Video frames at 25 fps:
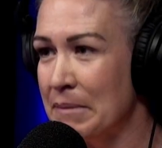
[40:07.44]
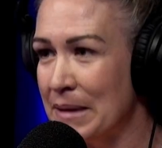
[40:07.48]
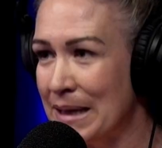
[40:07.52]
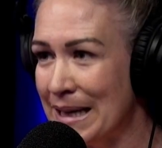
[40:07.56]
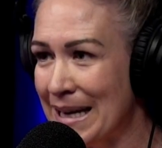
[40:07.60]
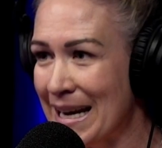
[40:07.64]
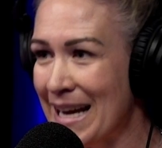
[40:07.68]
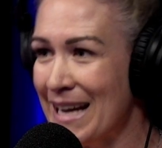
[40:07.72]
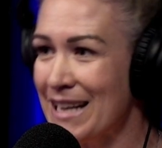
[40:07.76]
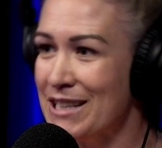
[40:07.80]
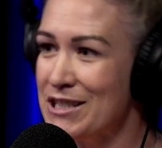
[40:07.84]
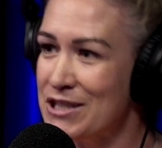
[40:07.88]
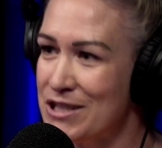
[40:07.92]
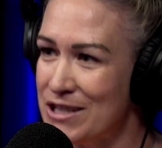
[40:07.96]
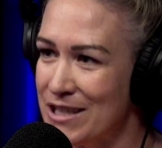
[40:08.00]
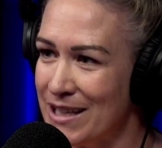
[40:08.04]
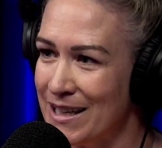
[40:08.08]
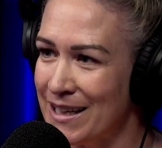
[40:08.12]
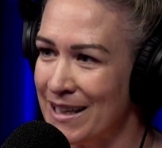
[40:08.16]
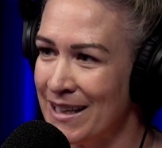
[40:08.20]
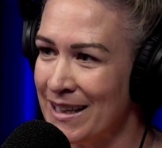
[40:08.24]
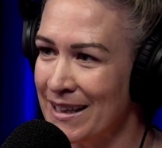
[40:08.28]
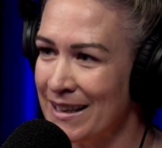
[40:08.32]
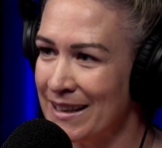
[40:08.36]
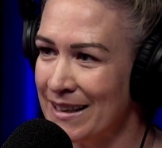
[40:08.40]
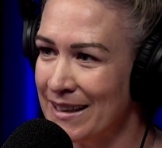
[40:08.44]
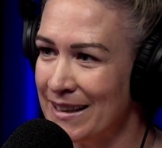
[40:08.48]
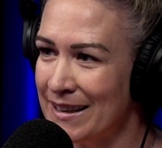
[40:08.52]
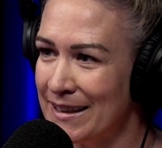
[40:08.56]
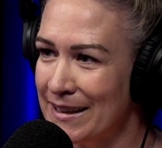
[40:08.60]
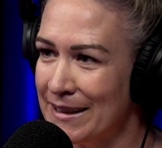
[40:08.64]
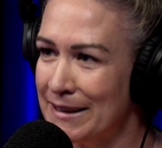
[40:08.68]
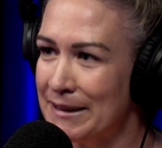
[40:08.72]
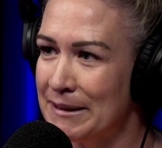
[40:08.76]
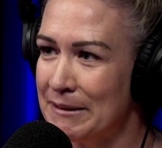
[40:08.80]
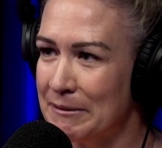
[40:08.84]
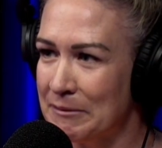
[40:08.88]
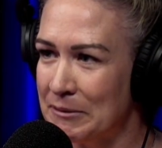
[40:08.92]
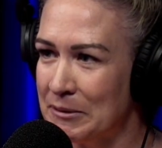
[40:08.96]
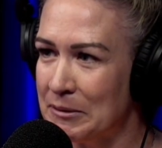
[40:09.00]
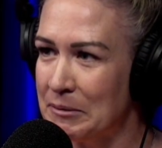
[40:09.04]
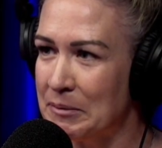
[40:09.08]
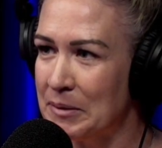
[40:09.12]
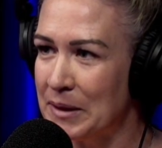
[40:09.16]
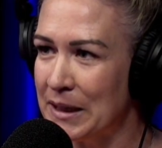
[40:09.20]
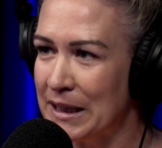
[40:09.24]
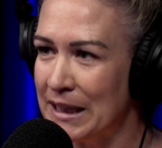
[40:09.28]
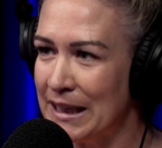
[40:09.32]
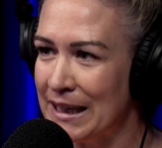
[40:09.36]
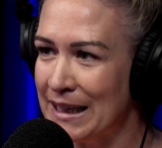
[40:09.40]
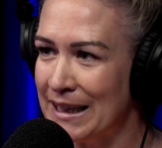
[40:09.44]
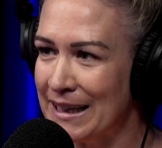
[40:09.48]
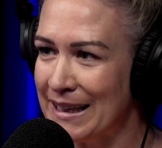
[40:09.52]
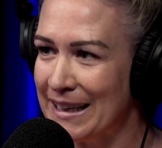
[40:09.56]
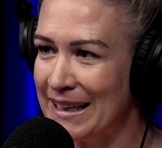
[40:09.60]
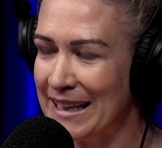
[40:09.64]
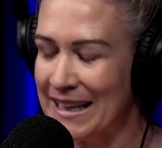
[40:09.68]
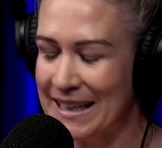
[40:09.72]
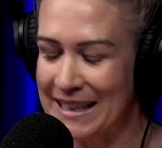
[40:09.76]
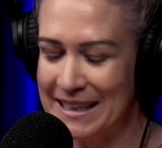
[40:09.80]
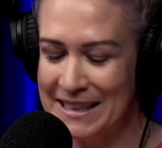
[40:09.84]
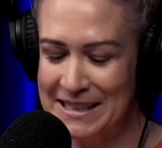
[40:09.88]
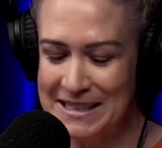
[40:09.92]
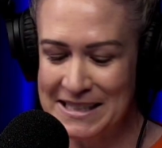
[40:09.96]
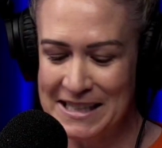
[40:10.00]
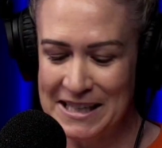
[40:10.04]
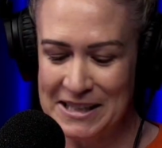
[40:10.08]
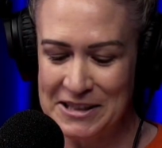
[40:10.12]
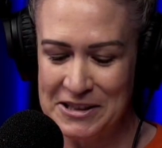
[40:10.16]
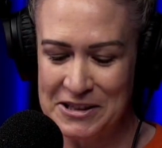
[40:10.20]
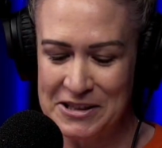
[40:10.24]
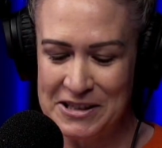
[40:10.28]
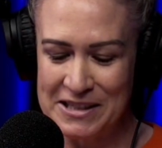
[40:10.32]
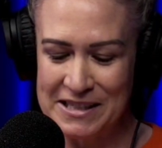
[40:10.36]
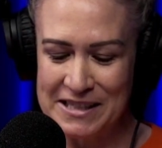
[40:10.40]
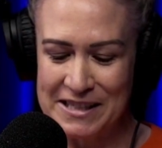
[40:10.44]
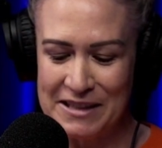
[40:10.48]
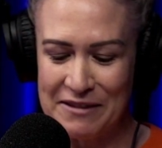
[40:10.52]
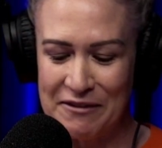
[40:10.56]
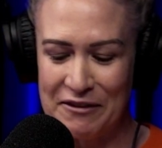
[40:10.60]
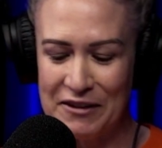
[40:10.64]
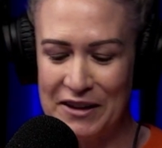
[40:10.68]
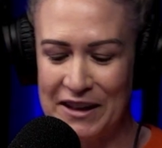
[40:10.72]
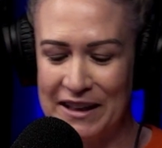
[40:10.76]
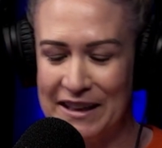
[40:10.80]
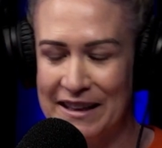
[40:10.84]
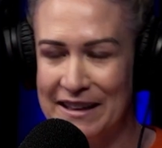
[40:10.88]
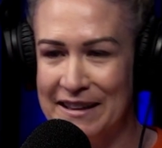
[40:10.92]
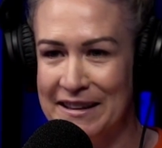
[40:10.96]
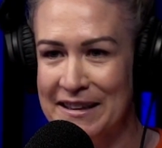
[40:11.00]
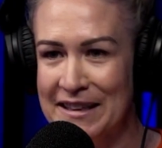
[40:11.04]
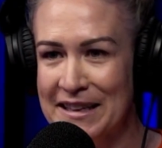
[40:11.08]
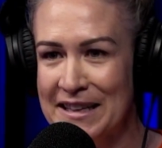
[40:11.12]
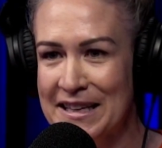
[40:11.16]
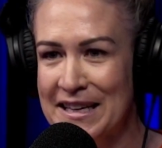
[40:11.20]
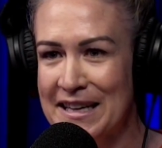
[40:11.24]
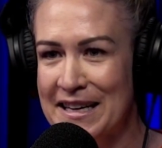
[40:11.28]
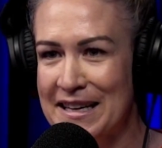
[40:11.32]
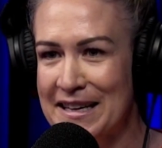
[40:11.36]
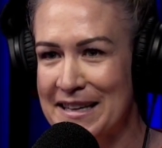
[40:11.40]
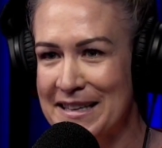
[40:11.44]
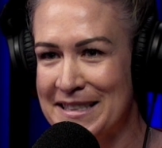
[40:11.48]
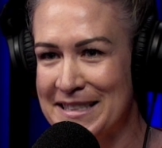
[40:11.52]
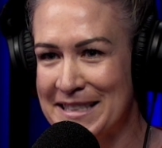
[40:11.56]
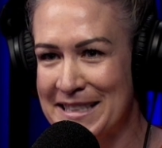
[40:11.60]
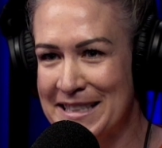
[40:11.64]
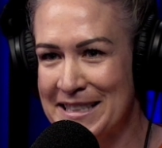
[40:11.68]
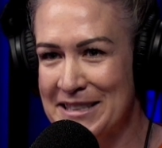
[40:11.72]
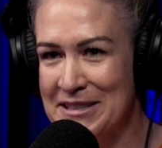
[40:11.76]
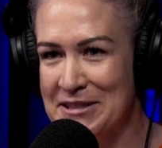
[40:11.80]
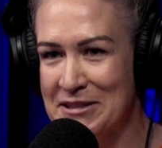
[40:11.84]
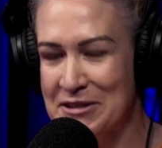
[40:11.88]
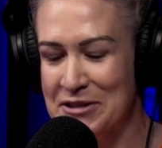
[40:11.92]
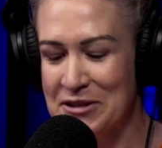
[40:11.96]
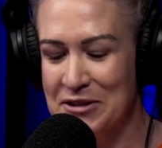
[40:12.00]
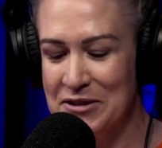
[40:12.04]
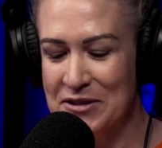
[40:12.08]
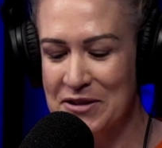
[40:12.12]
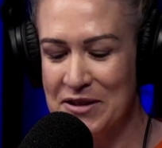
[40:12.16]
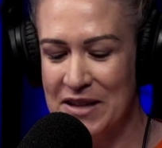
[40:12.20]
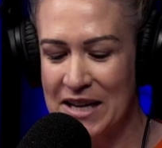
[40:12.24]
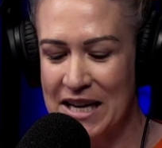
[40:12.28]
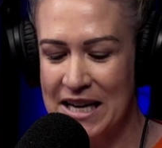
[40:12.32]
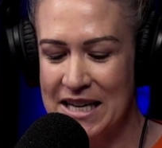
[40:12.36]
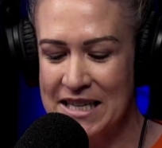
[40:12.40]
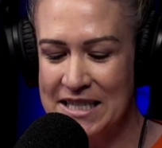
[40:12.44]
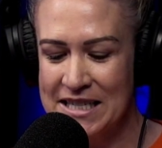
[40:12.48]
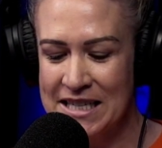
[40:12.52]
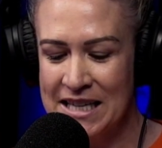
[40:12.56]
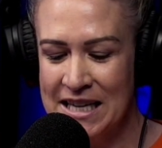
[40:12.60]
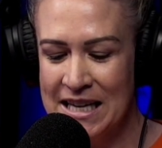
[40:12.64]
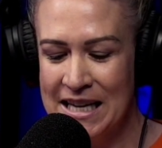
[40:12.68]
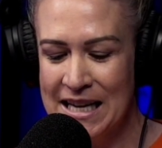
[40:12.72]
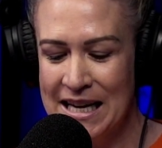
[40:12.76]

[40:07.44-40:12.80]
but next year we'll be getting in touch to see if we can do that.